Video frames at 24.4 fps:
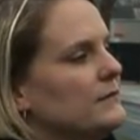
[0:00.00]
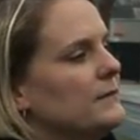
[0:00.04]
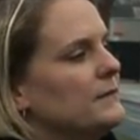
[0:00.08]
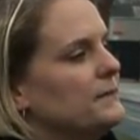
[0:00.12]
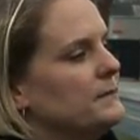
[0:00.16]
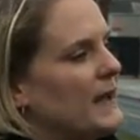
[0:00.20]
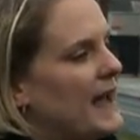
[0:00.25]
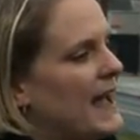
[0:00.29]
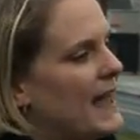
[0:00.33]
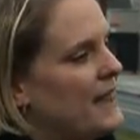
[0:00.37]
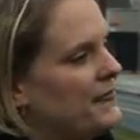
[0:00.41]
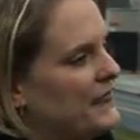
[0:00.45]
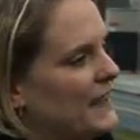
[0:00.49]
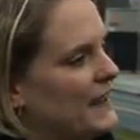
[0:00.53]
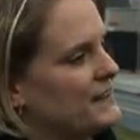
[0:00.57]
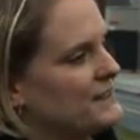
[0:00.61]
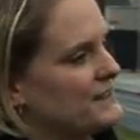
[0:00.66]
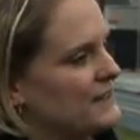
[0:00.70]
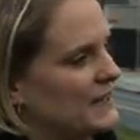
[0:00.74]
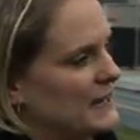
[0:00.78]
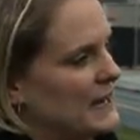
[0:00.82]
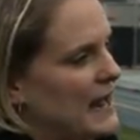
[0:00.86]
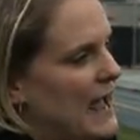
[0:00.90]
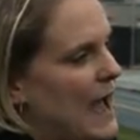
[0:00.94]
bad
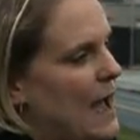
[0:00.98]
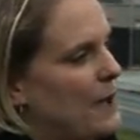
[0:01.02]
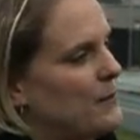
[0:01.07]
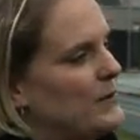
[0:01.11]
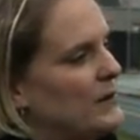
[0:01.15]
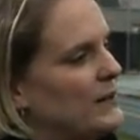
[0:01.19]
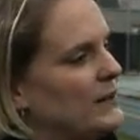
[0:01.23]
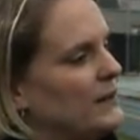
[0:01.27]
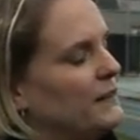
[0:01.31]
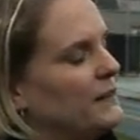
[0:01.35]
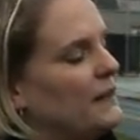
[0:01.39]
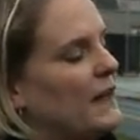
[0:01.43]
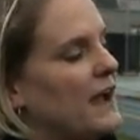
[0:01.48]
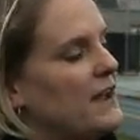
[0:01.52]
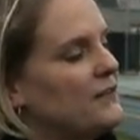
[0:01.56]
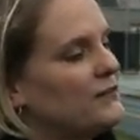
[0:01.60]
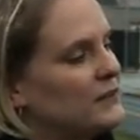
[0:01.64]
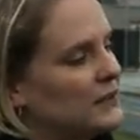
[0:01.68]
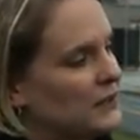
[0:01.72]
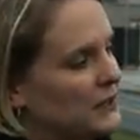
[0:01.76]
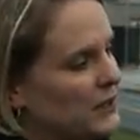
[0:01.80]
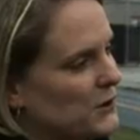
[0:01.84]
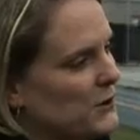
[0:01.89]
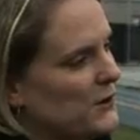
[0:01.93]
things can happen and life
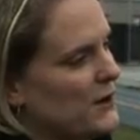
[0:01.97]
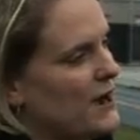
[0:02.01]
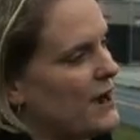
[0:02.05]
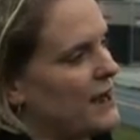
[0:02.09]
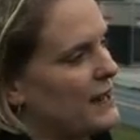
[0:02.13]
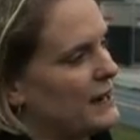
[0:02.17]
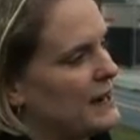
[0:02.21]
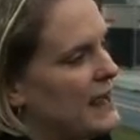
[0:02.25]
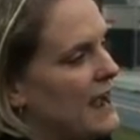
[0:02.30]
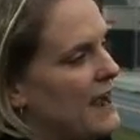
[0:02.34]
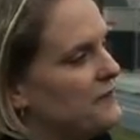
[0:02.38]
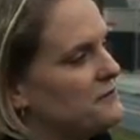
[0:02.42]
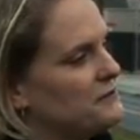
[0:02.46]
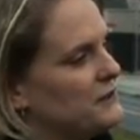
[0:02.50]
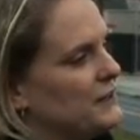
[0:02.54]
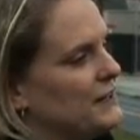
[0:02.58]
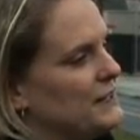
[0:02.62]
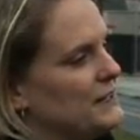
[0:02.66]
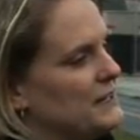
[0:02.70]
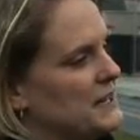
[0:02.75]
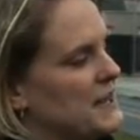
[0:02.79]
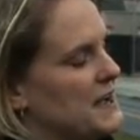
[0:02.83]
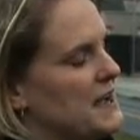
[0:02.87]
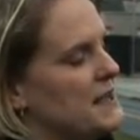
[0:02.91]
can go on after
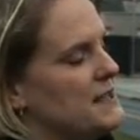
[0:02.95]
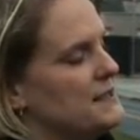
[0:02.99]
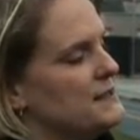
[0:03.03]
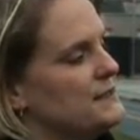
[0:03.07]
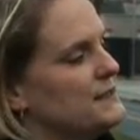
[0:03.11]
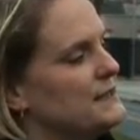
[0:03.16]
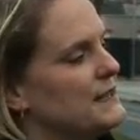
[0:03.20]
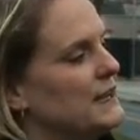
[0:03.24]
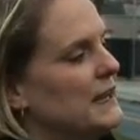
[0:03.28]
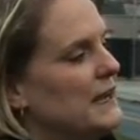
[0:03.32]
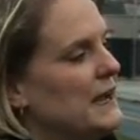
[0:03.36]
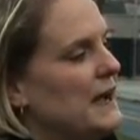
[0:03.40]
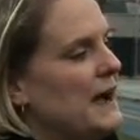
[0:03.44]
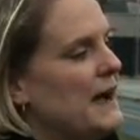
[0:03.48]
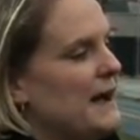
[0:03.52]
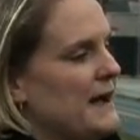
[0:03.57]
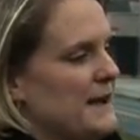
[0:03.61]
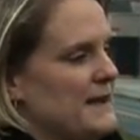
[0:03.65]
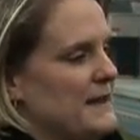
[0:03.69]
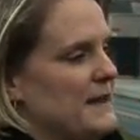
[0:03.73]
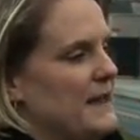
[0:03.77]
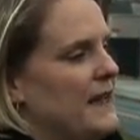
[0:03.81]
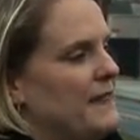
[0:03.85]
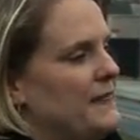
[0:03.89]
it does,
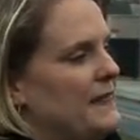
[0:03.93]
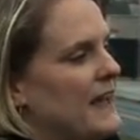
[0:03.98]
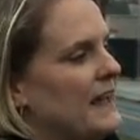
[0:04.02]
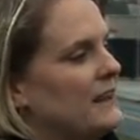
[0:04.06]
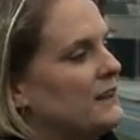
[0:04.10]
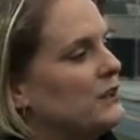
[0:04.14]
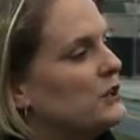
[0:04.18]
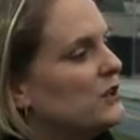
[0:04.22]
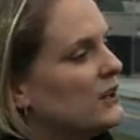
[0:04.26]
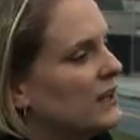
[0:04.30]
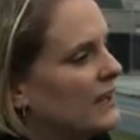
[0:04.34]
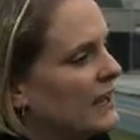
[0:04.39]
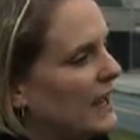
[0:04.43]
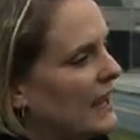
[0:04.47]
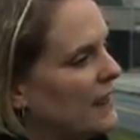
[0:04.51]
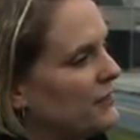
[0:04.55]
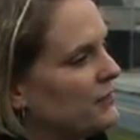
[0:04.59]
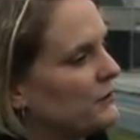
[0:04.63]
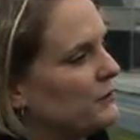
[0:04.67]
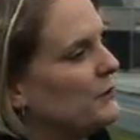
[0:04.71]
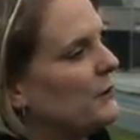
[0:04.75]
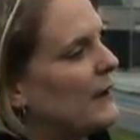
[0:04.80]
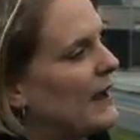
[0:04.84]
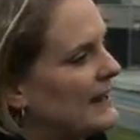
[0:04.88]
and that you can get
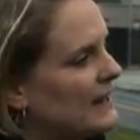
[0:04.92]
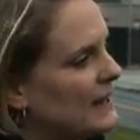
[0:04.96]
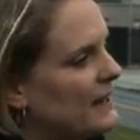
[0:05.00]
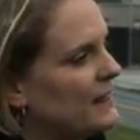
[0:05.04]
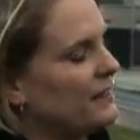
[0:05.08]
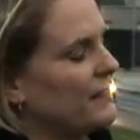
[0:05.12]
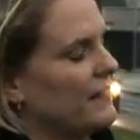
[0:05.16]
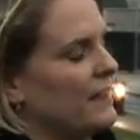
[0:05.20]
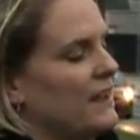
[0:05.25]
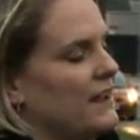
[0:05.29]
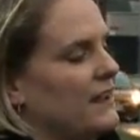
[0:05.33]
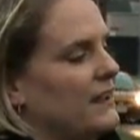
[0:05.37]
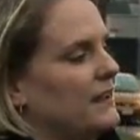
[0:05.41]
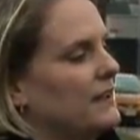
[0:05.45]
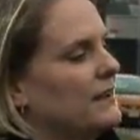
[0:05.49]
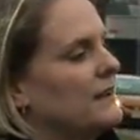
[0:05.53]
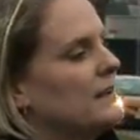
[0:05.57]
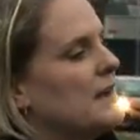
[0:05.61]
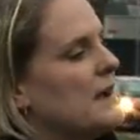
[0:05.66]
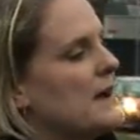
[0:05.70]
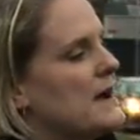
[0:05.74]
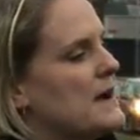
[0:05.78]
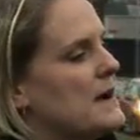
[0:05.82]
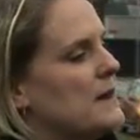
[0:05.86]
through anything
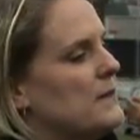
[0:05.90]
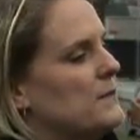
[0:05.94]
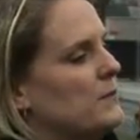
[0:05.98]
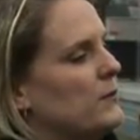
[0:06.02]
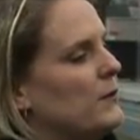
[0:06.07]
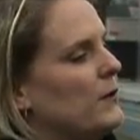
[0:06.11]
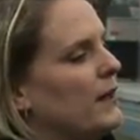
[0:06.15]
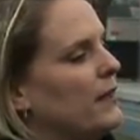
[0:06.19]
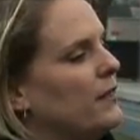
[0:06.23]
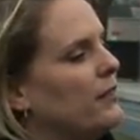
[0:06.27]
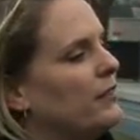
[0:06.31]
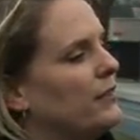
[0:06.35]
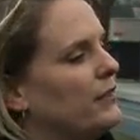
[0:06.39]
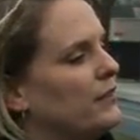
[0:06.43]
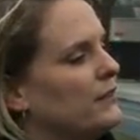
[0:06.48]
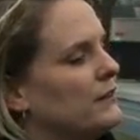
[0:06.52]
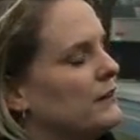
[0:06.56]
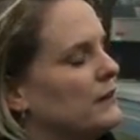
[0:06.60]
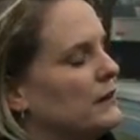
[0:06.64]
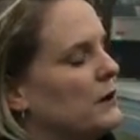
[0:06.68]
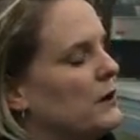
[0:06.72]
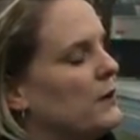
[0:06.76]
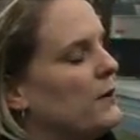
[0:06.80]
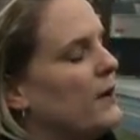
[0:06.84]
with,
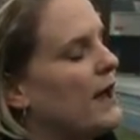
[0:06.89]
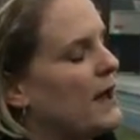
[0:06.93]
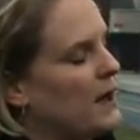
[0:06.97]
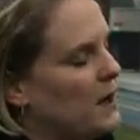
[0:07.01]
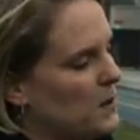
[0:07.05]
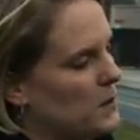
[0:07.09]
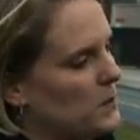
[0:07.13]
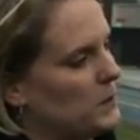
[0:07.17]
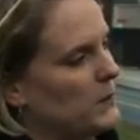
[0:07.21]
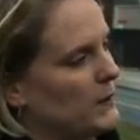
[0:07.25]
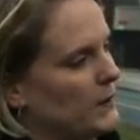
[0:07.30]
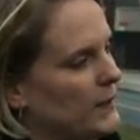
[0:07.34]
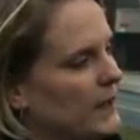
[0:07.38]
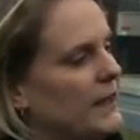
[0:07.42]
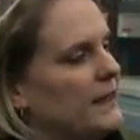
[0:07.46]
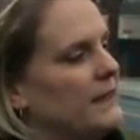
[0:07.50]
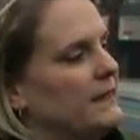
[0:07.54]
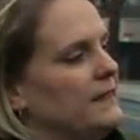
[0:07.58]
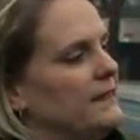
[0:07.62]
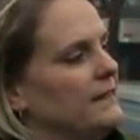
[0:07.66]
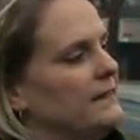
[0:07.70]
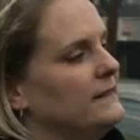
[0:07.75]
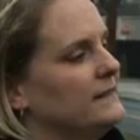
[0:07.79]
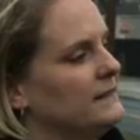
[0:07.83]
you know, help
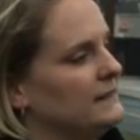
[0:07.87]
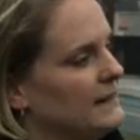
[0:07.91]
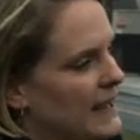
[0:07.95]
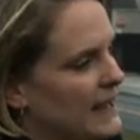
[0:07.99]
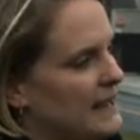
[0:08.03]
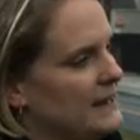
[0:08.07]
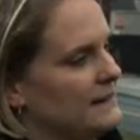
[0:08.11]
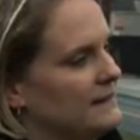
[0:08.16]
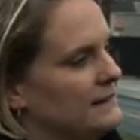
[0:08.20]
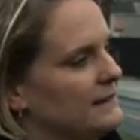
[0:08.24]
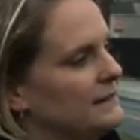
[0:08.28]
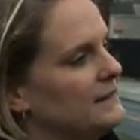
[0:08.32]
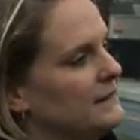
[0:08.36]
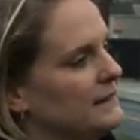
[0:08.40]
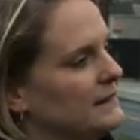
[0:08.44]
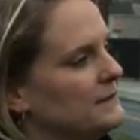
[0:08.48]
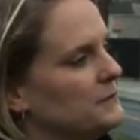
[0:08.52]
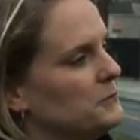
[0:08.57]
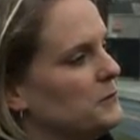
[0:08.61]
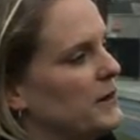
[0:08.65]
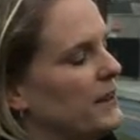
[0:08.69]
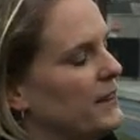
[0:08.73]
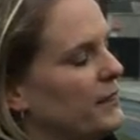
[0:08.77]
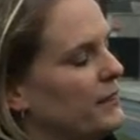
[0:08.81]
and
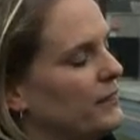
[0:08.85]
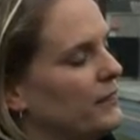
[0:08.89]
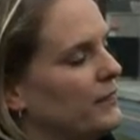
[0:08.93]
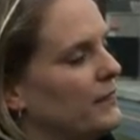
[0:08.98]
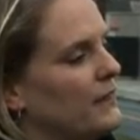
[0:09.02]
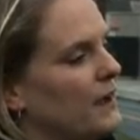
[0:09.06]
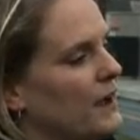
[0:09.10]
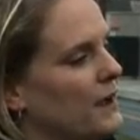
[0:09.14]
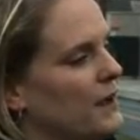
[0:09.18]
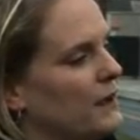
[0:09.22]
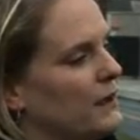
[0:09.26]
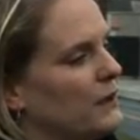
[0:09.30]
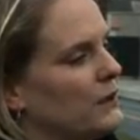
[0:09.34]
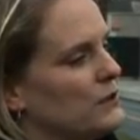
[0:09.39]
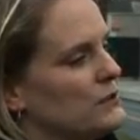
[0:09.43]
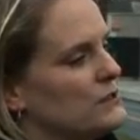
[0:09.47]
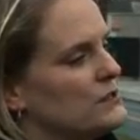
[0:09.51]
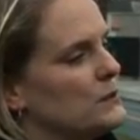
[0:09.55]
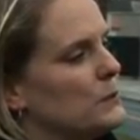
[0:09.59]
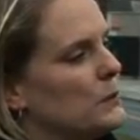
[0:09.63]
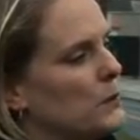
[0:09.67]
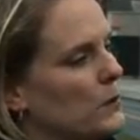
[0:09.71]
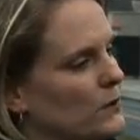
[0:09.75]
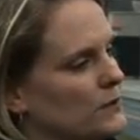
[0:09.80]
with a good
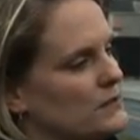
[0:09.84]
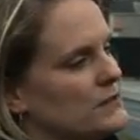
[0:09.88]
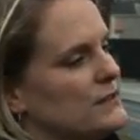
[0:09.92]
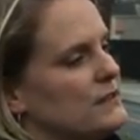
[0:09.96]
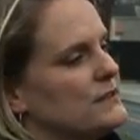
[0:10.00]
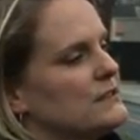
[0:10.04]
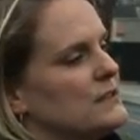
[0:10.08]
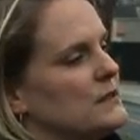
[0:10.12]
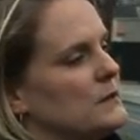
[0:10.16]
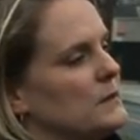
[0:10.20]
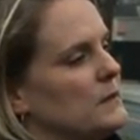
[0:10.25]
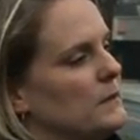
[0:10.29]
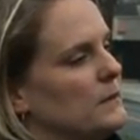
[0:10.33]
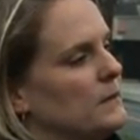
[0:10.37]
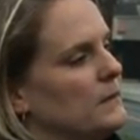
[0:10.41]
support system.